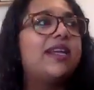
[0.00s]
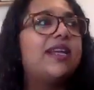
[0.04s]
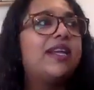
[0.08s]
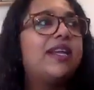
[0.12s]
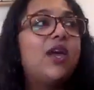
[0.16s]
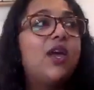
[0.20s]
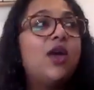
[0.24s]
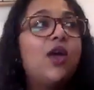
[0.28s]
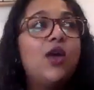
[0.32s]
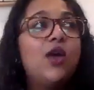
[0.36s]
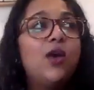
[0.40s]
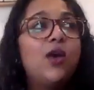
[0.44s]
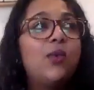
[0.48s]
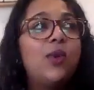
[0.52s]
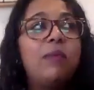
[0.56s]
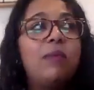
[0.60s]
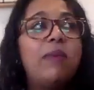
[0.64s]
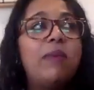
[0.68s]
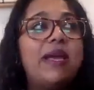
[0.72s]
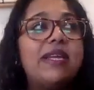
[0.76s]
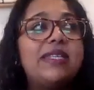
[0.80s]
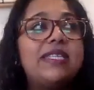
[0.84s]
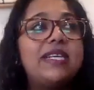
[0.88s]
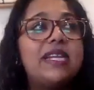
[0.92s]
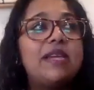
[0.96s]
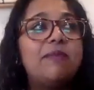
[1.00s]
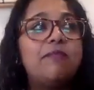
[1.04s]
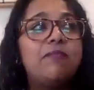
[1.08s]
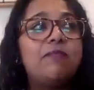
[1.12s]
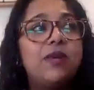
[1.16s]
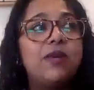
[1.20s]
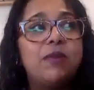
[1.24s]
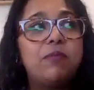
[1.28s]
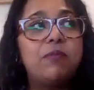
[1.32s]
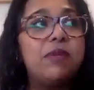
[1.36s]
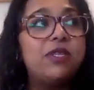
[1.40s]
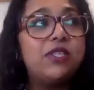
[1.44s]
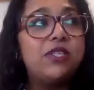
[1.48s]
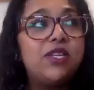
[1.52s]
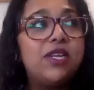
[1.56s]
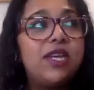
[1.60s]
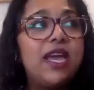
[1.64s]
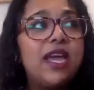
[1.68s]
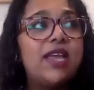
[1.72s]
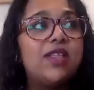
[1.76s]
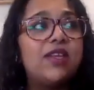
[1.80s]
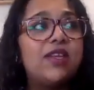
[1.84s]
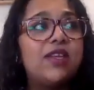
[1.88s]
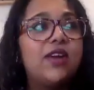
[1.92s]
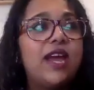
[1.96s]
And we basically put a pitch
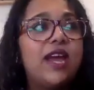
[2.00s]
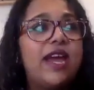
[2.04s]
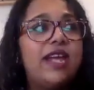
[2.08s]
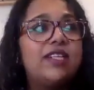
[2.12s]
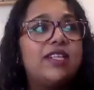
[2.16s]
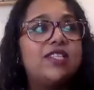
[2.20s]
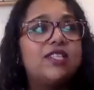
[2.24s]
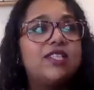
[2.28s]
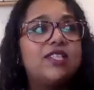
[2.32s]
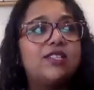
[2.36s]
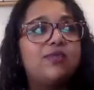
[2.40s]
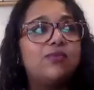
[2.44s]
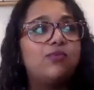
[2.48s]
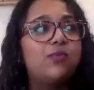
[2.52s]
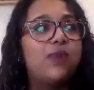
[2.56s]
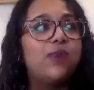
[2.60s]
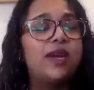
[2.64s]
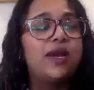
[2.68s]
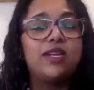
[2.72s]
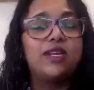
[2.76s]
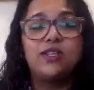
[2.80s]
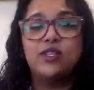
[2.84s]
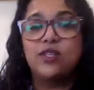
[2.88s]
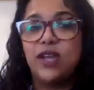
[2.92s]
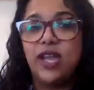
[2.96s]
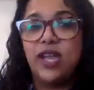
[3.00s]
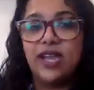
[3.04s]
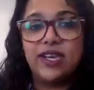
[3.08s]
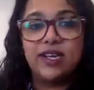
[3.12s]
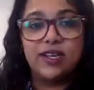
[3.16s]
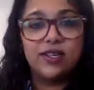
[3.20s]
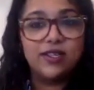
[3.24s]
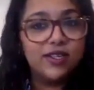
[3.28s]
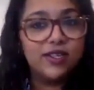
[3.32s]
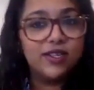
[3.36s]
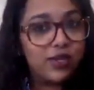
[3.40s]
together and just went into like,